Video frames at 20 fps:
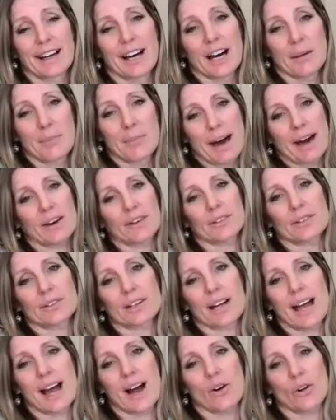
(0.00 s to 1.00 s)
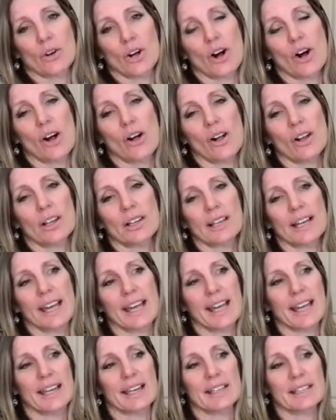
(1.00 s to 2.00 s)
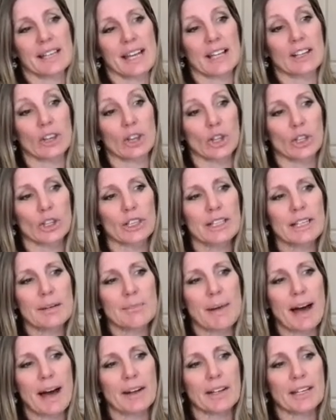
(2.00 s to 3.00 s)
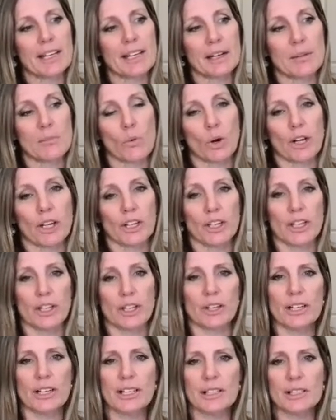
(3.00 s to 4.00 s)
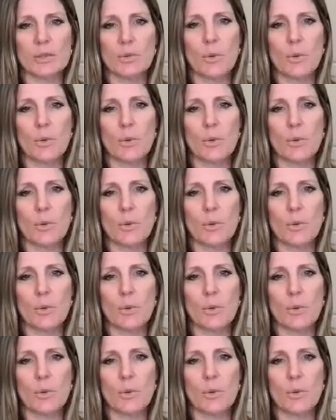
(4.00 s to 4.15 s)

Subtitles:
about alcohol and learning about it in a more curious